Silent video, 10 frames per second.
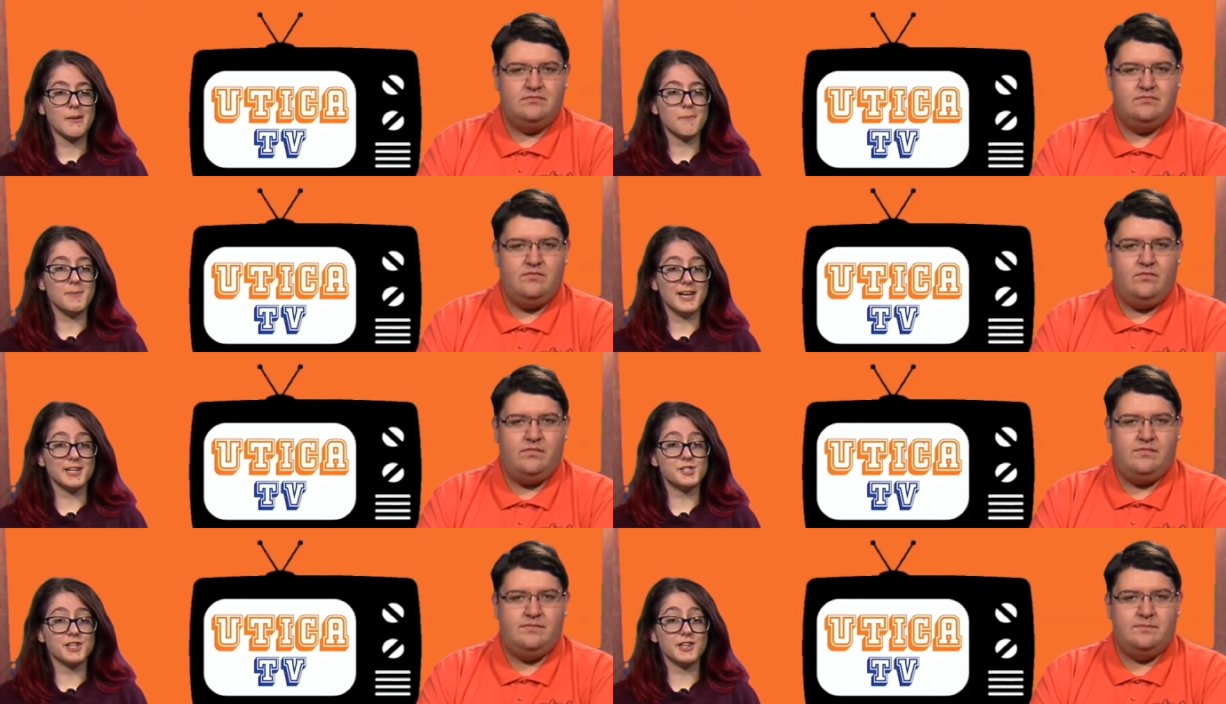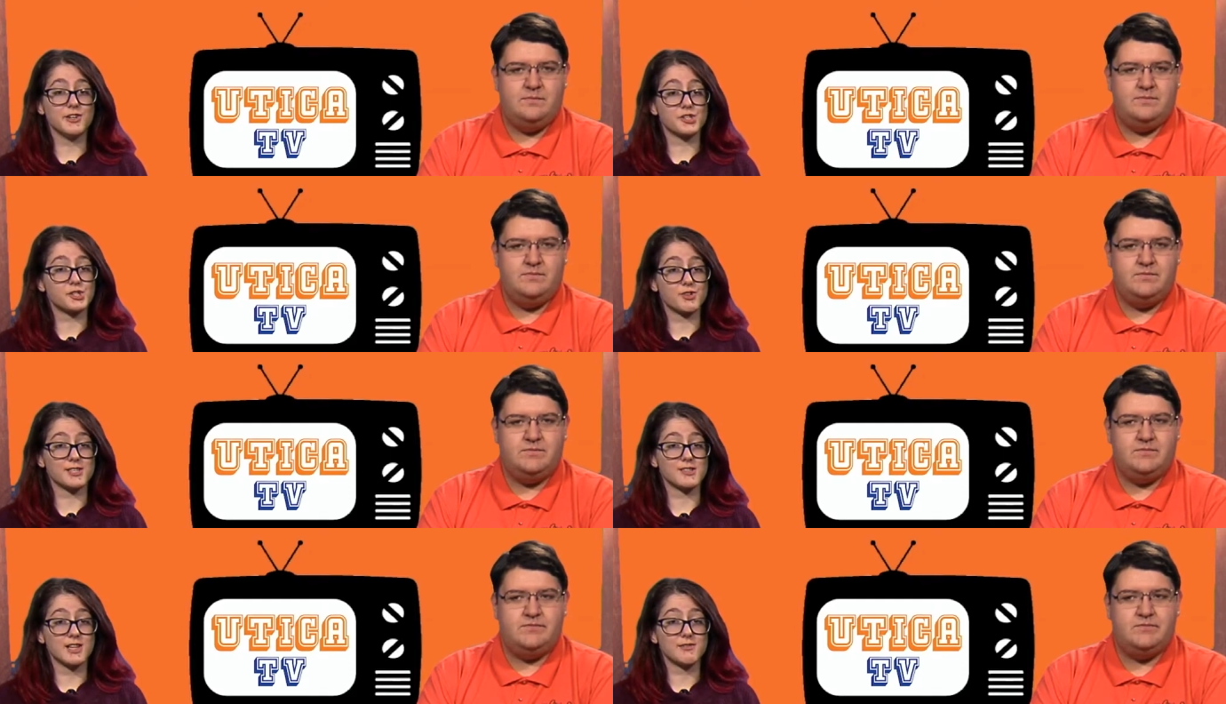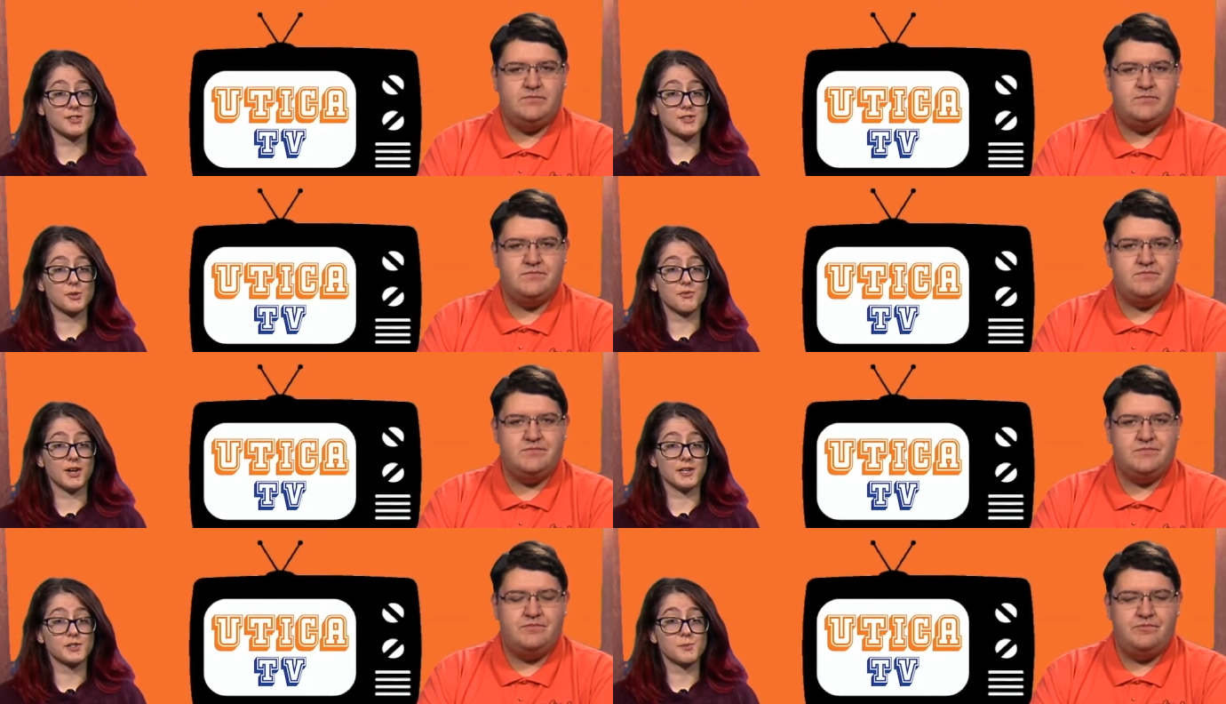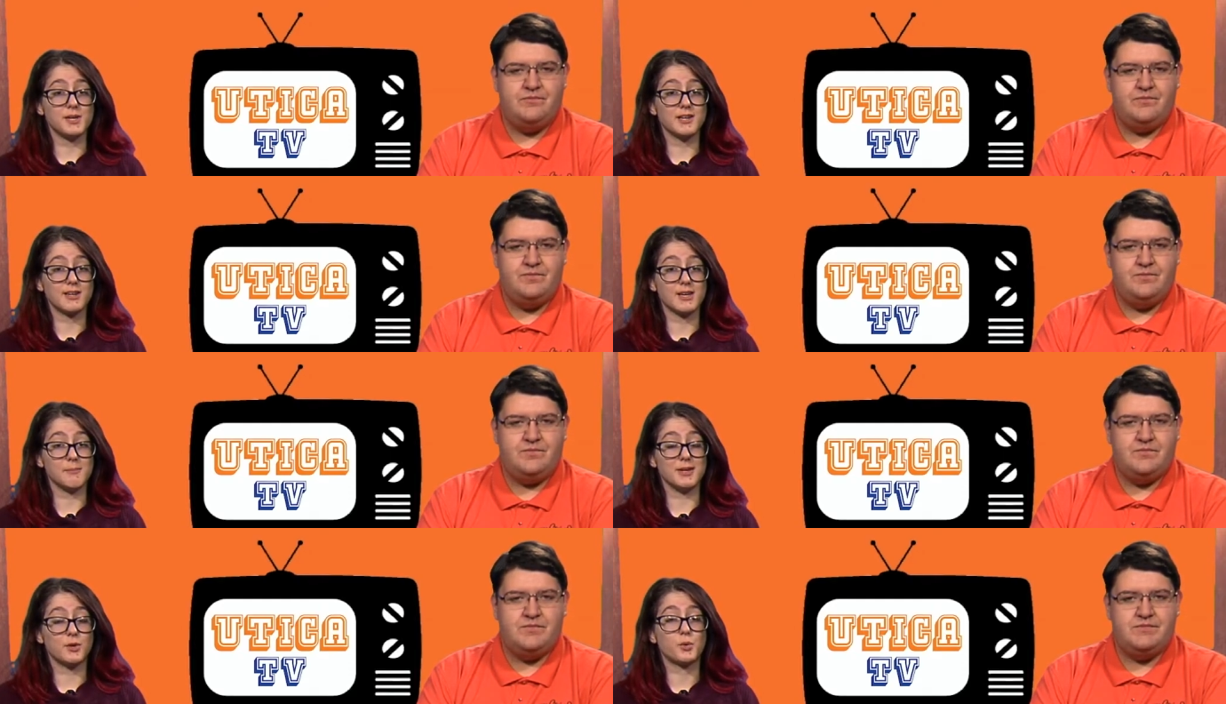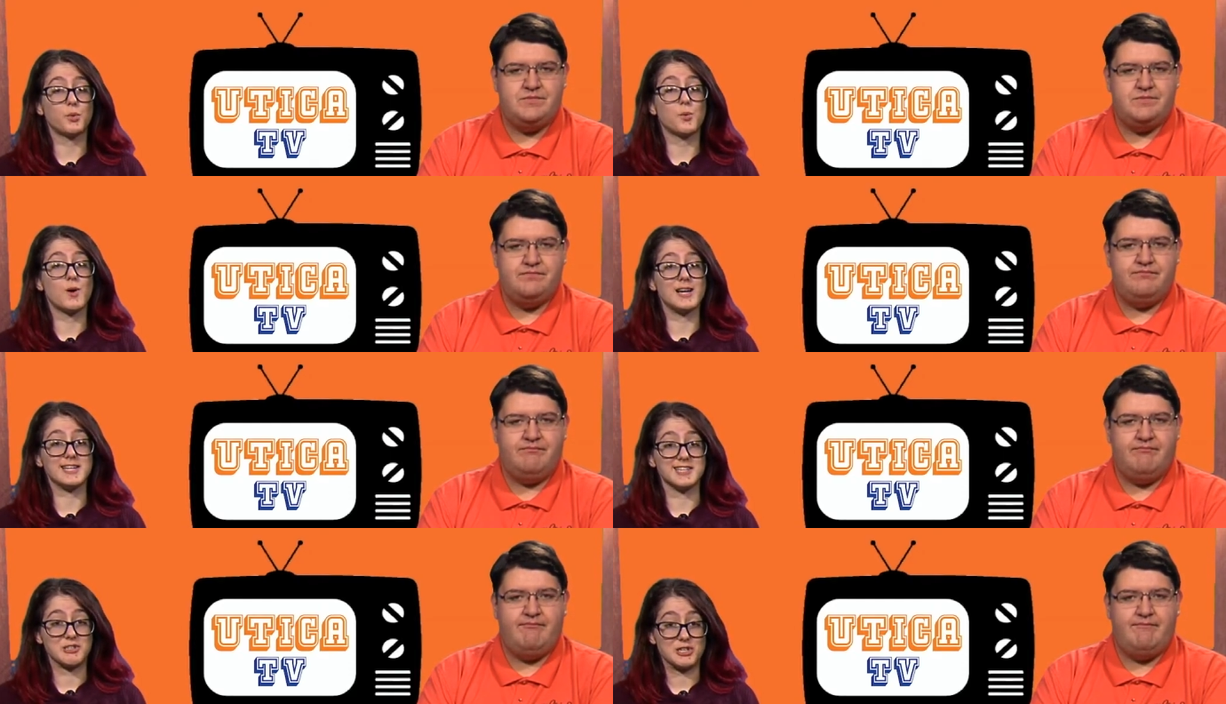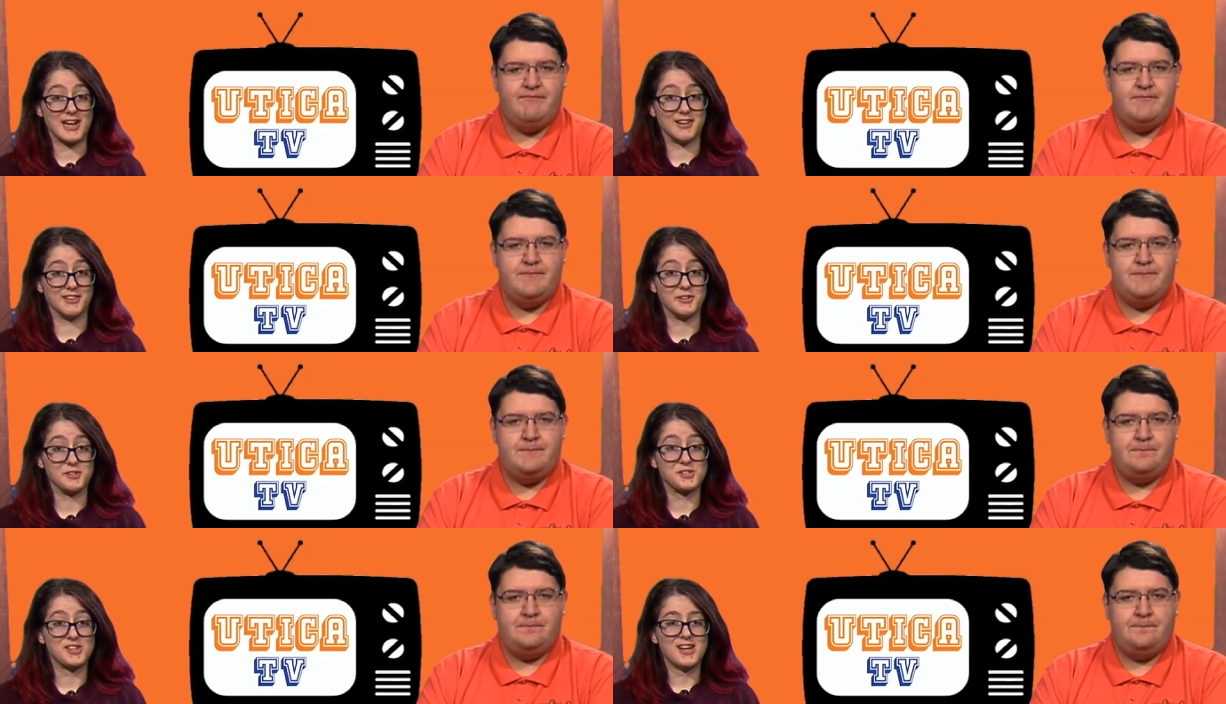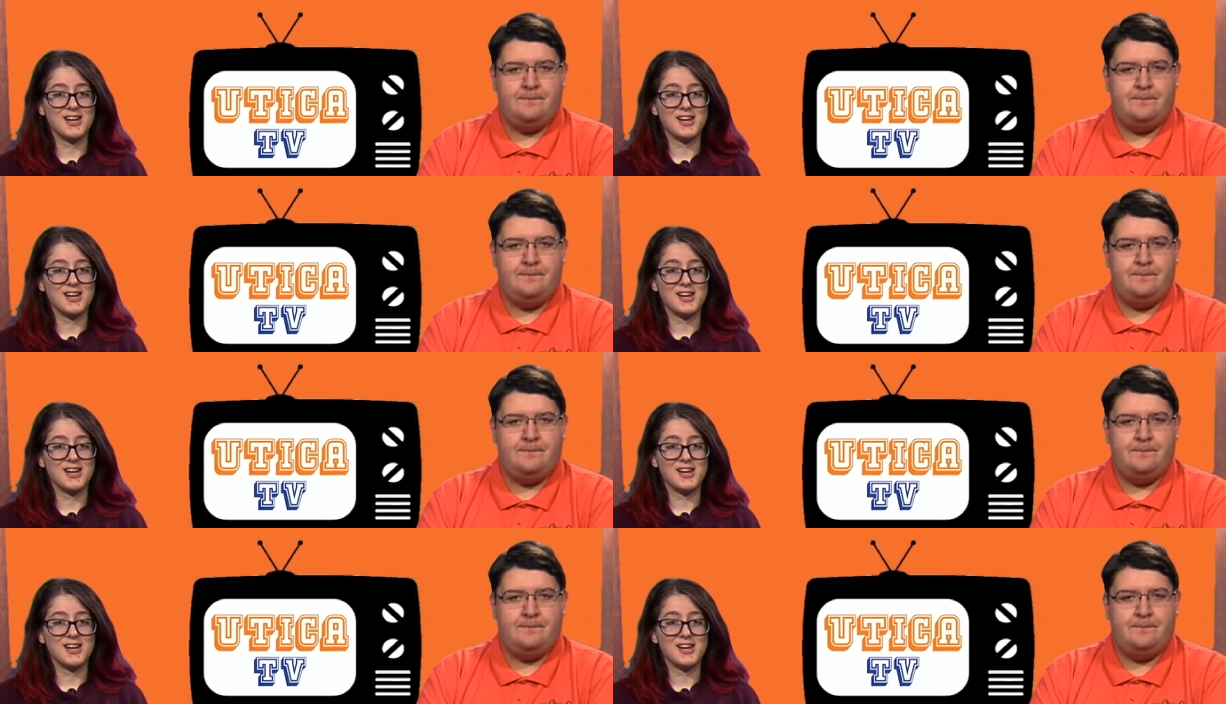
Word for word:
Speaker 1: Managing your stress levels through finals week can be quite a challenge.